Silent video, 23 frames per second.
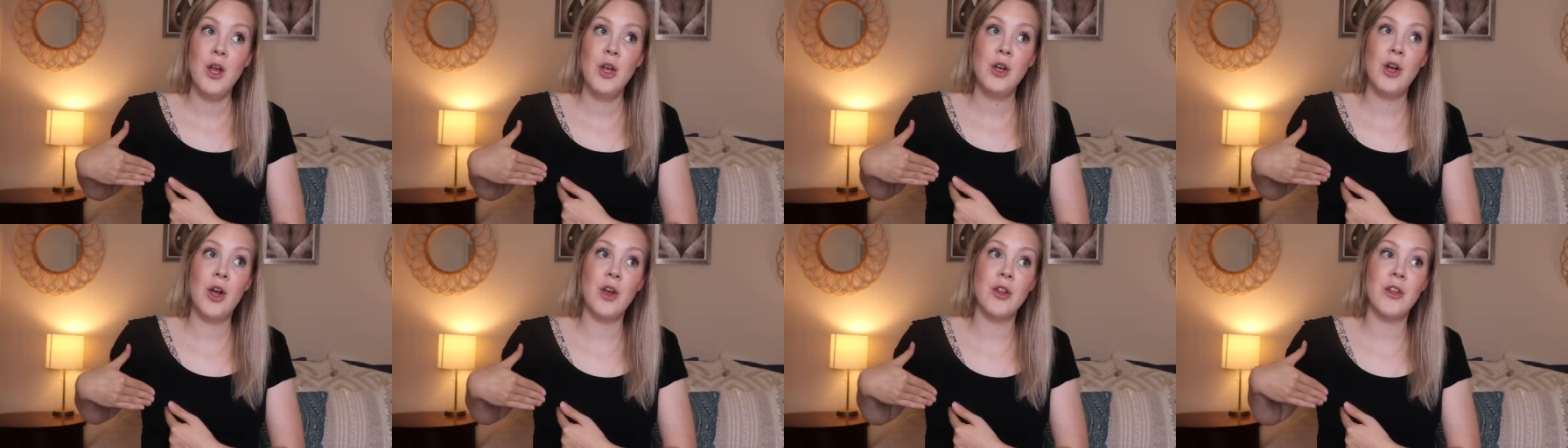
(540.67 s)

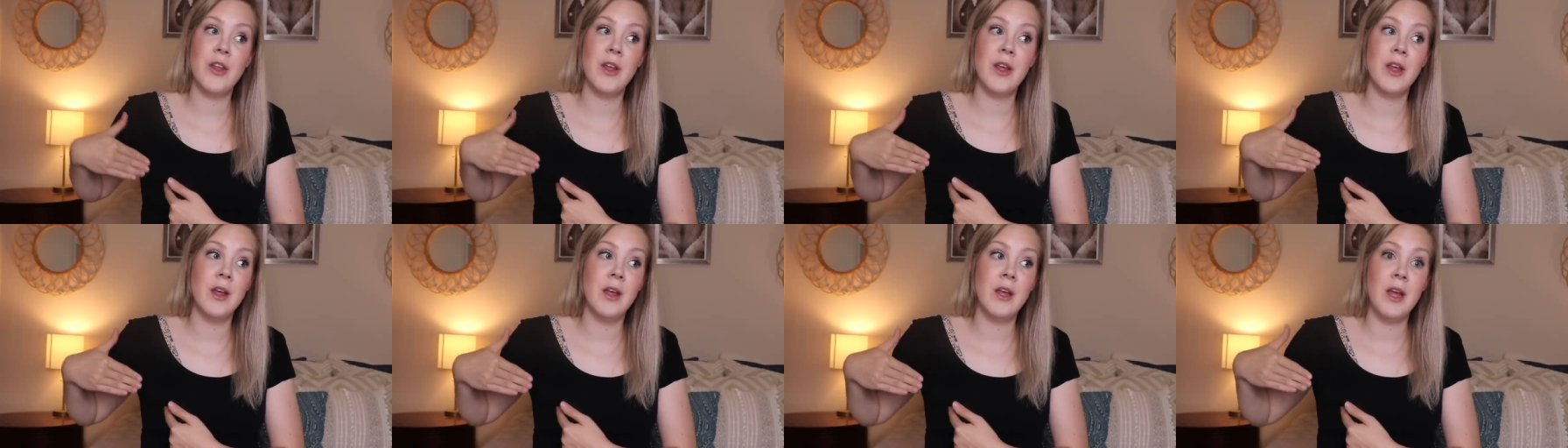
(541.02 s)

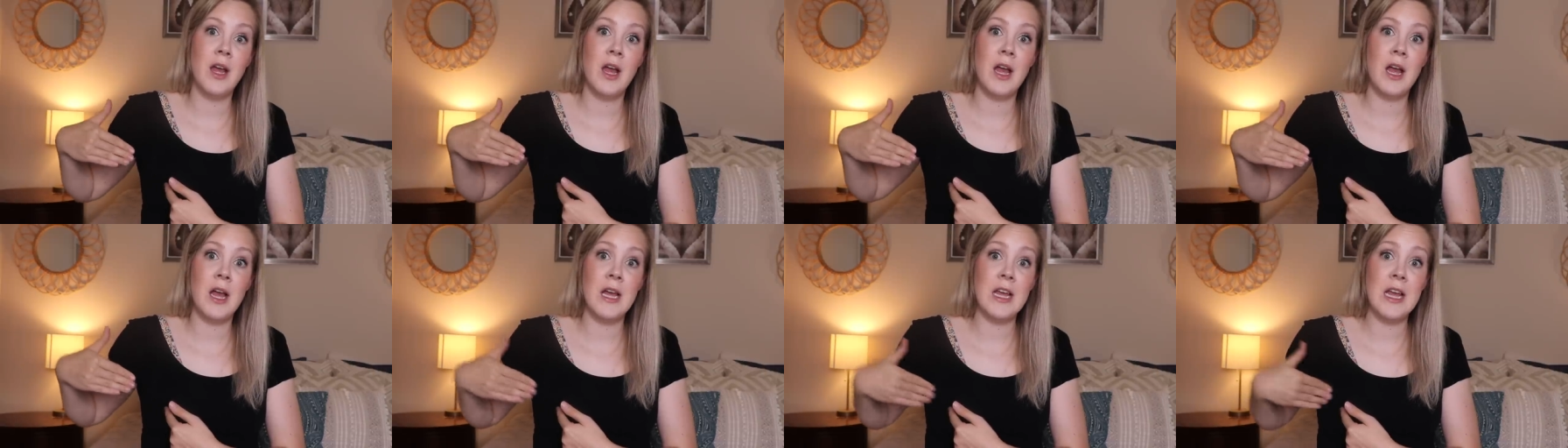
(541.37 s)
causing
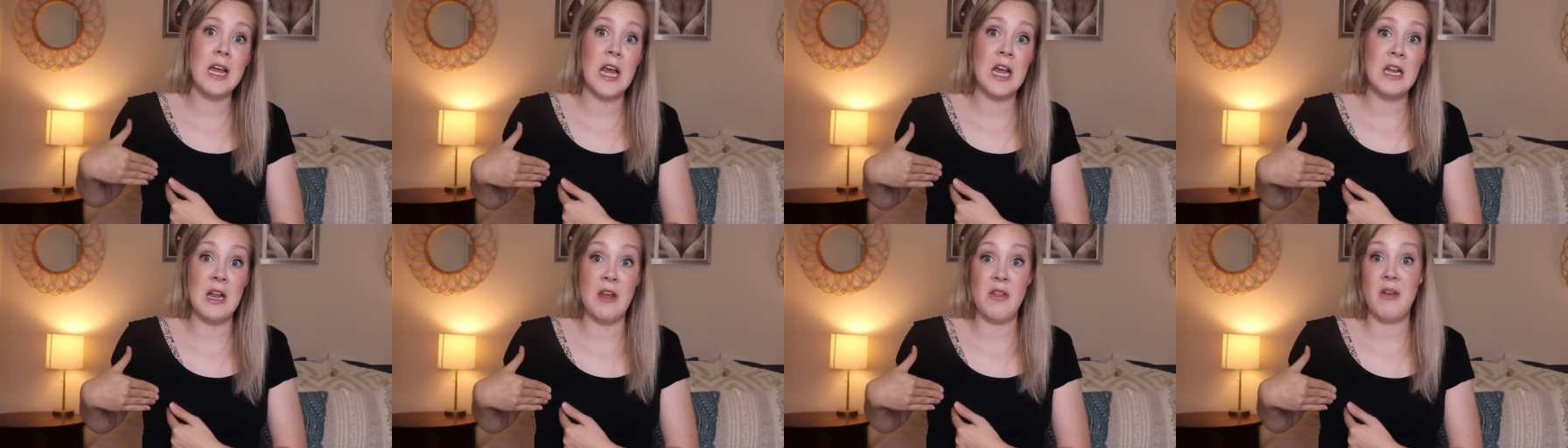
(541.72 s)

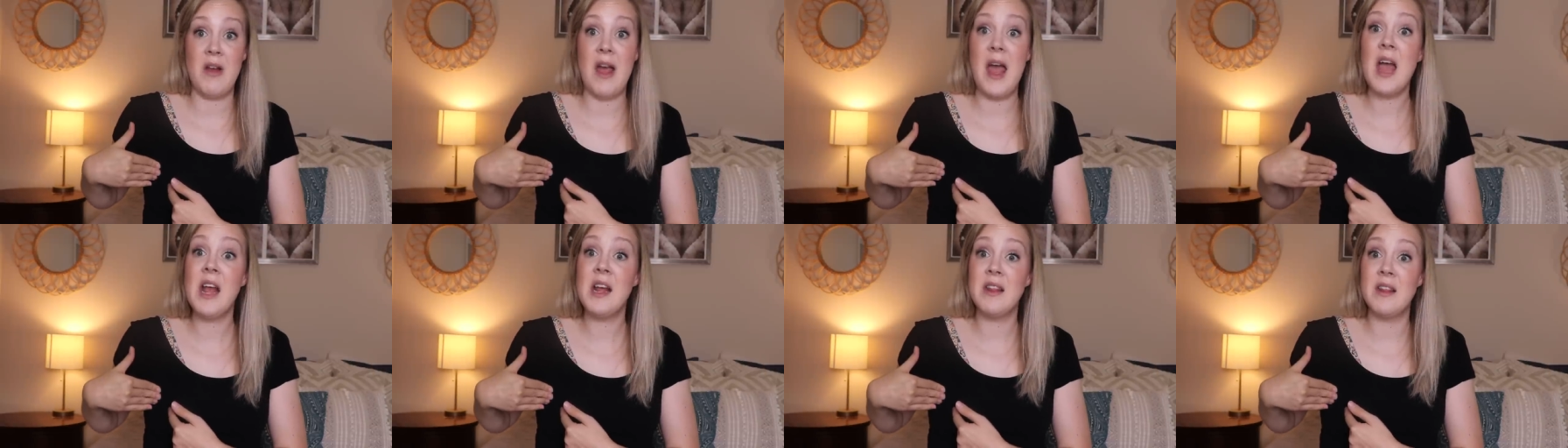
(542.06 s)
another
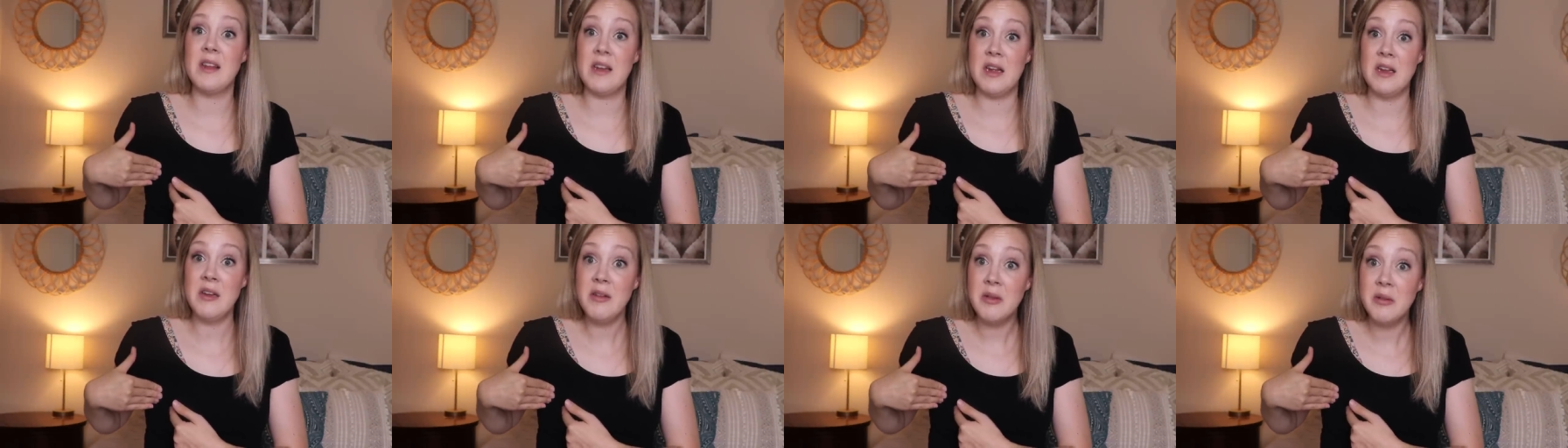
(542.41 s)

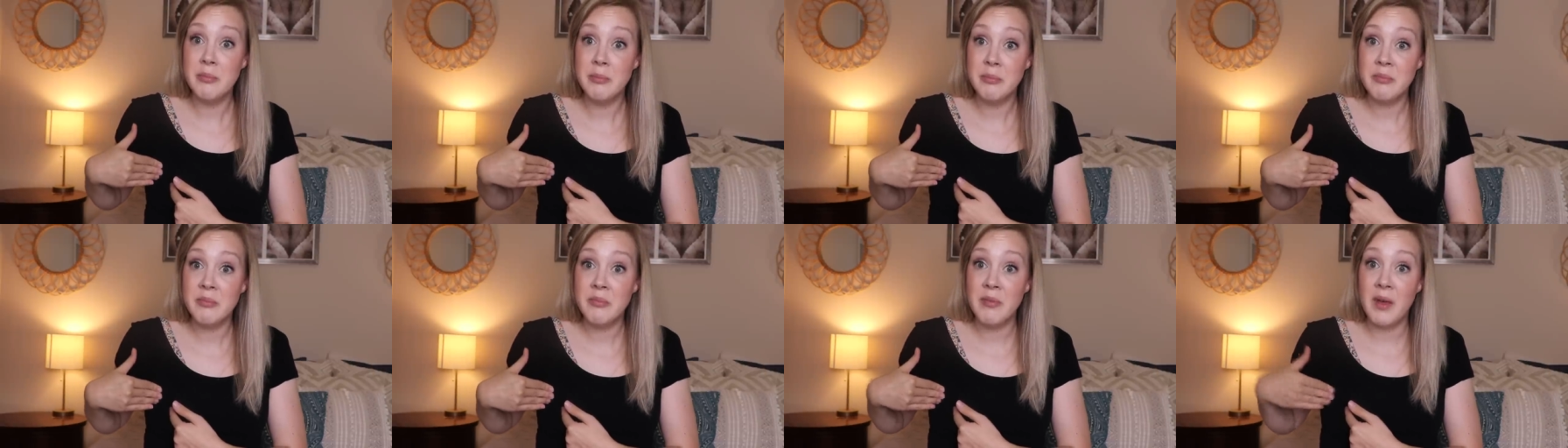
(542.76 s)
accident
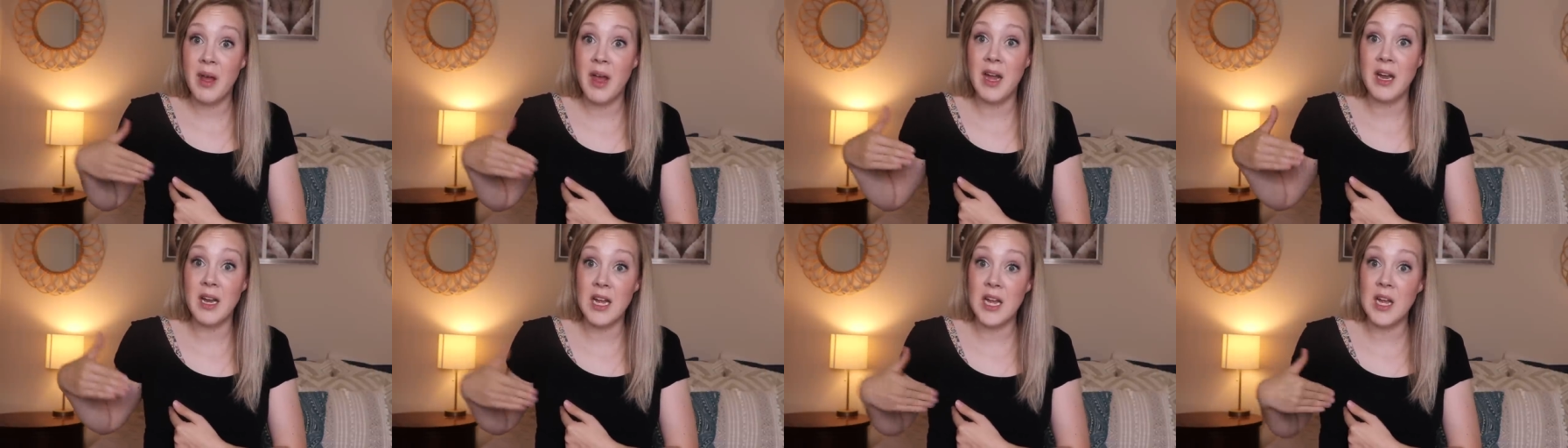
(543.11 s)

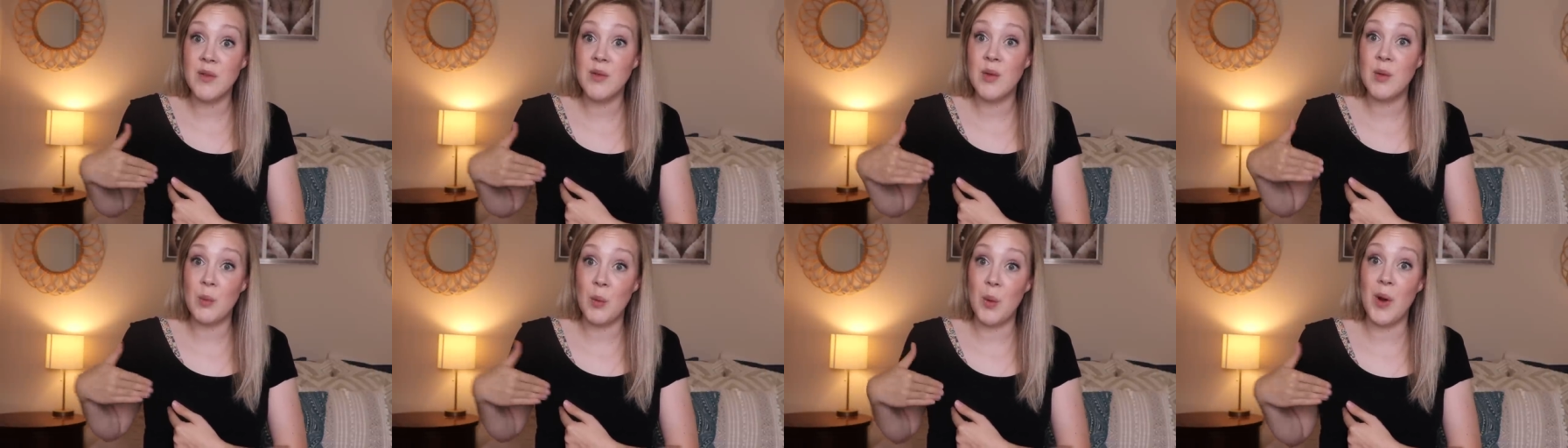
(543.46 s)
and
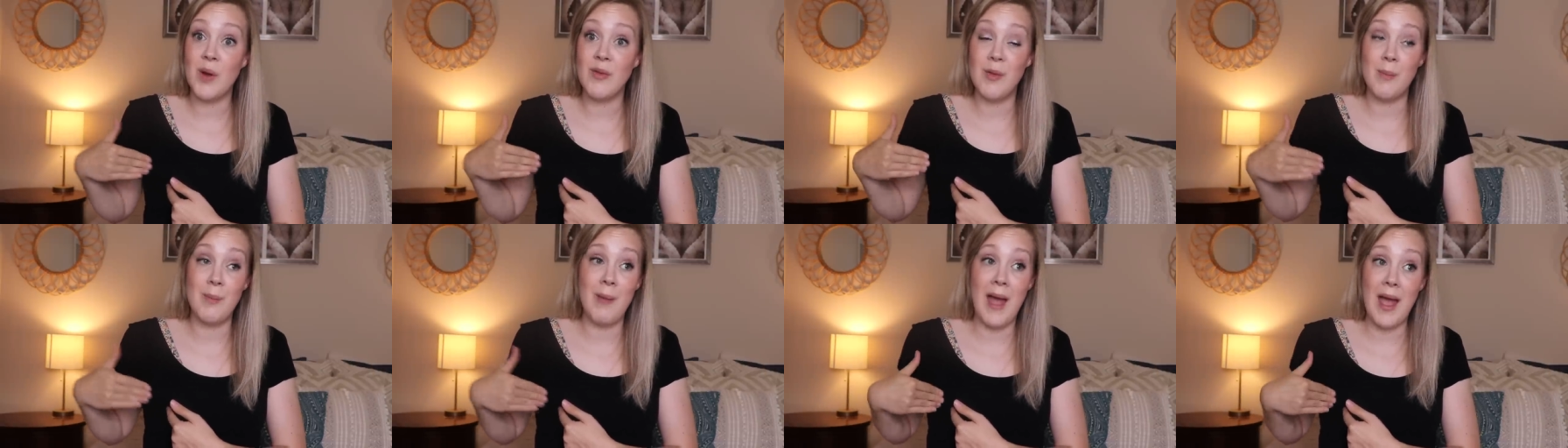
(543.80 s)
even more
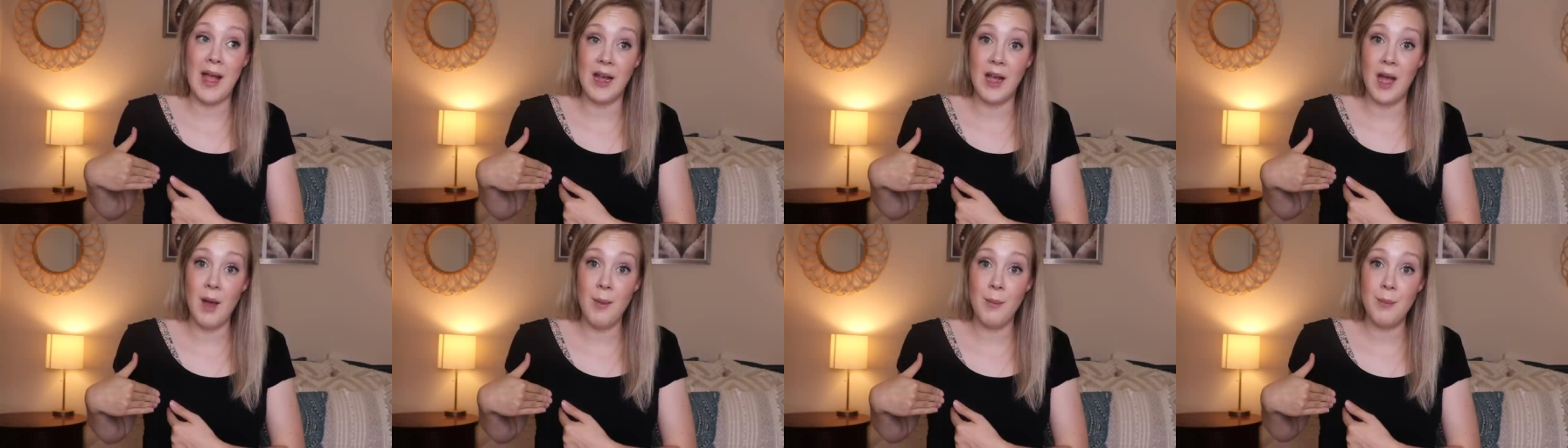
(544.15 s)
of a
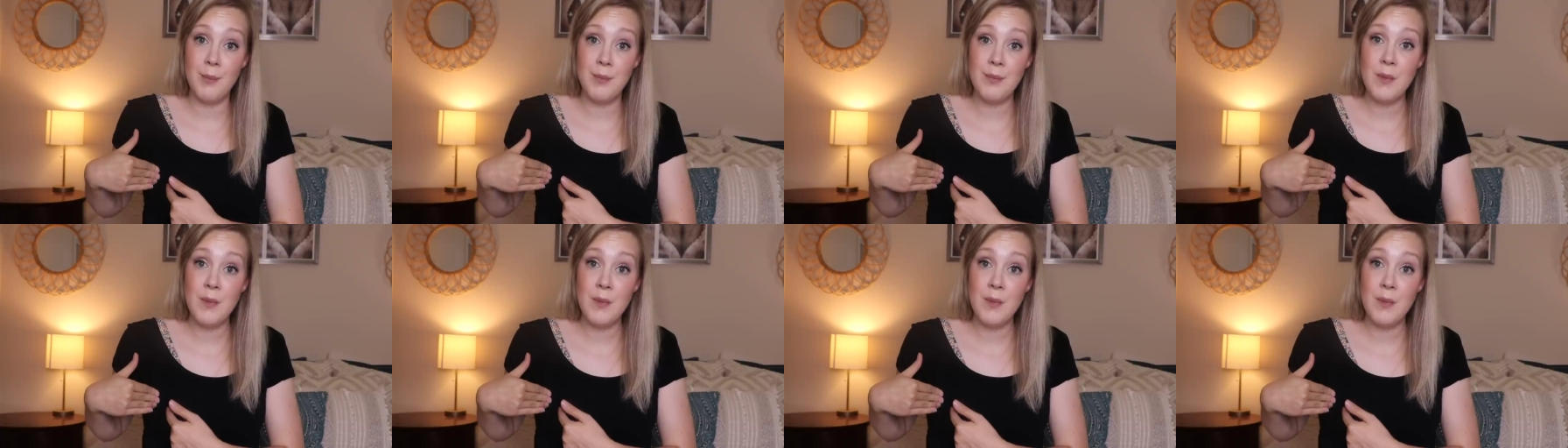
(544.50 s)
backup.